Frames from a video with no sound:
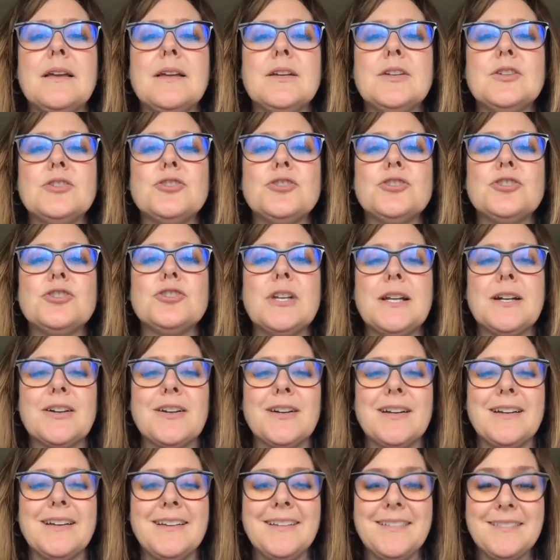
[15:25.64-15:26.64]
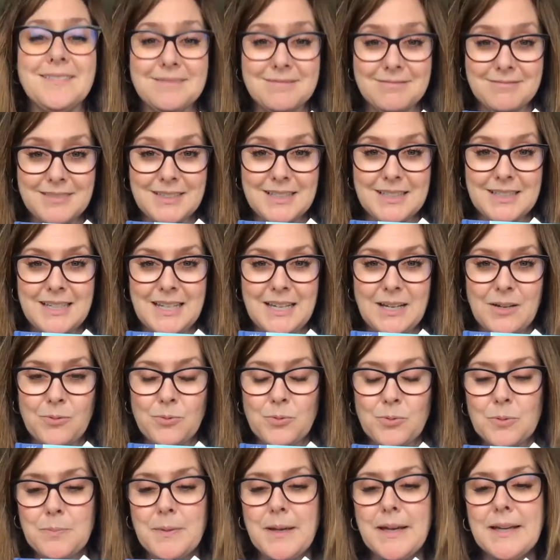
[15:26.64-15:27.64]
sharing. Now
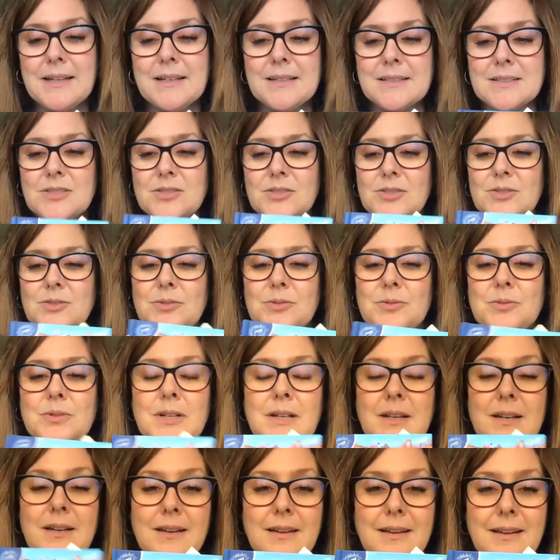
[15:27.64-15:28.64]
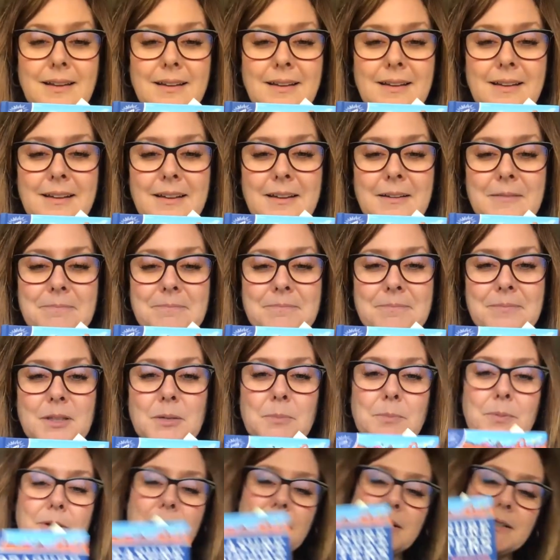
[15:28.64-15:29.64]
we're back to the
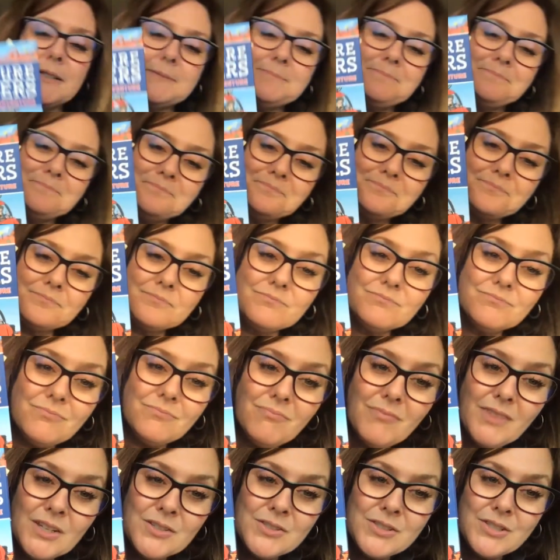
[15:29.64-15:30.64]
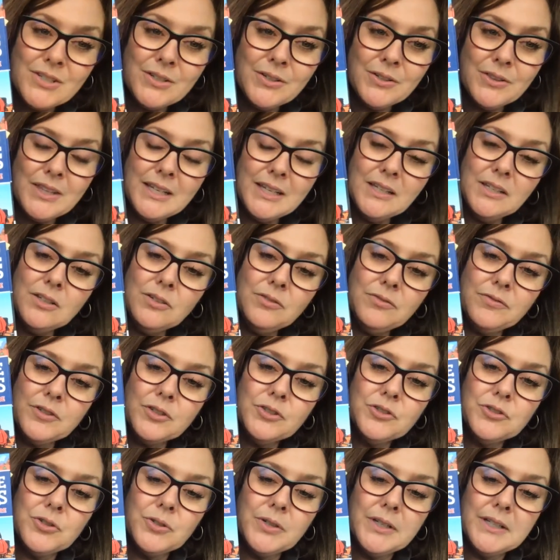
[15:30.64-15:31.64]
book. So thank you for
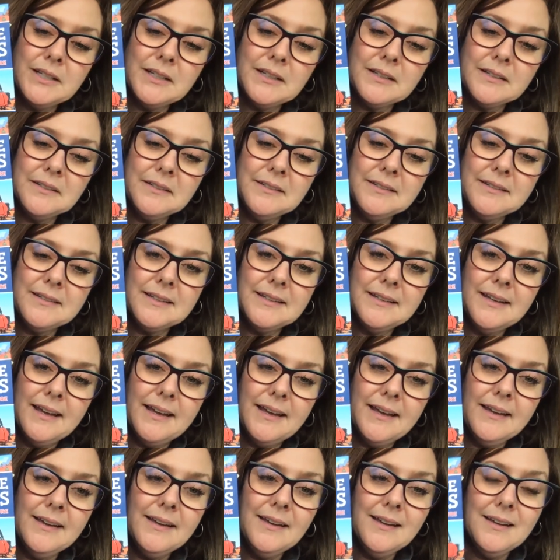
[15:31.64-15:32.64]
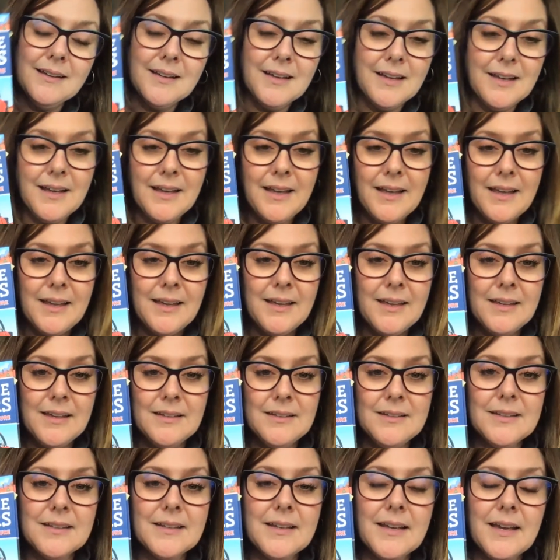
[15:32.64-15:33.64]
joining us today.
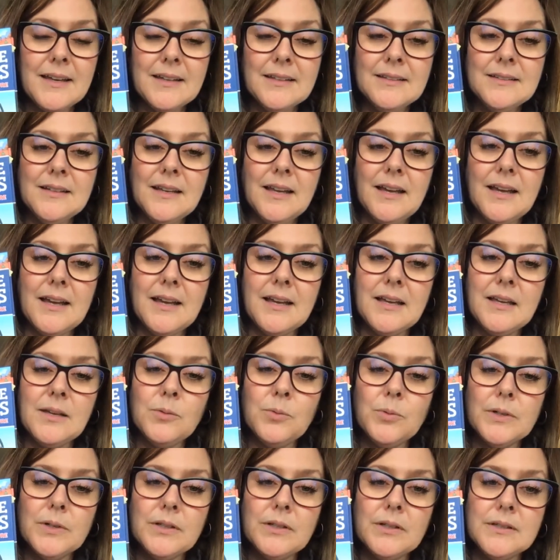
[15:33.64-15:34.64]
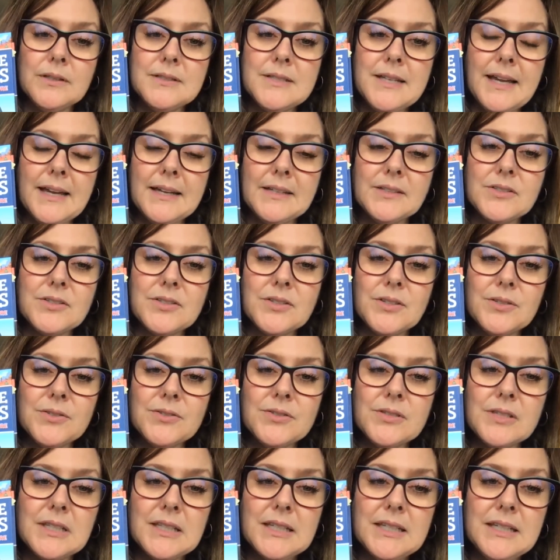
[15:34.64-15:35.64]
And again, I will attach
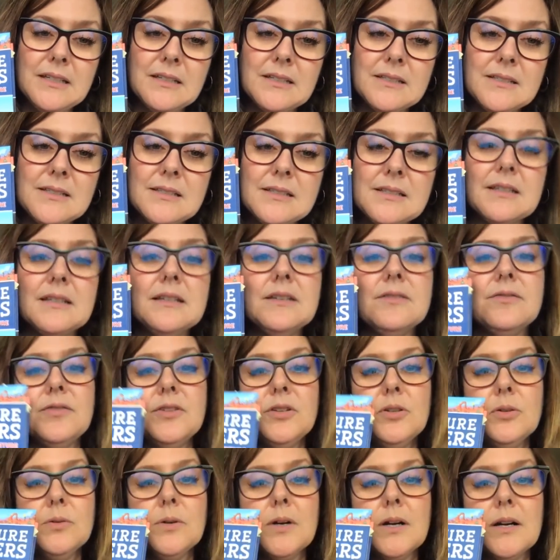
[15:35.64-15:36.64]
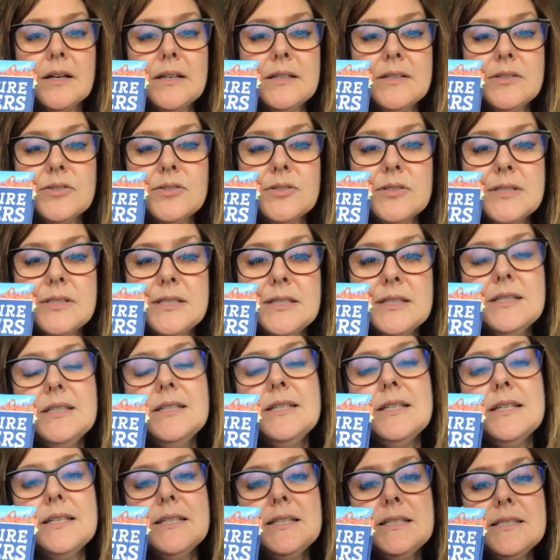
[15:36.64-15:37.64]
those links if you are
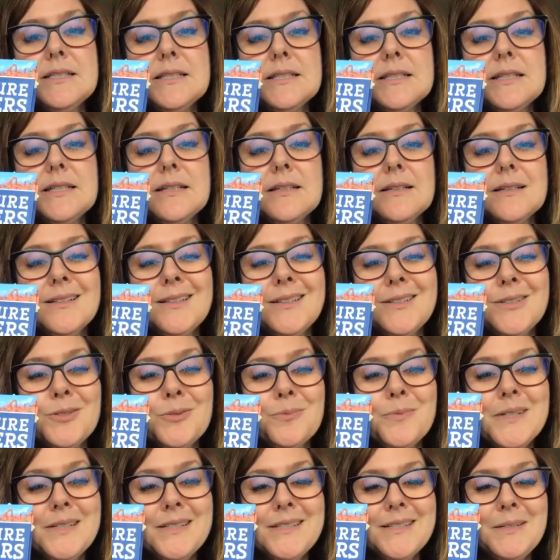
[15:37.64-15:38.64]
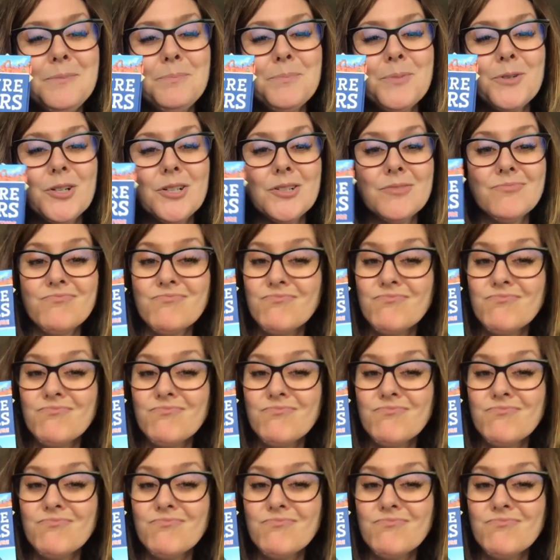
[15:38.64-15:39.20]
interested in digging a little bit deeper,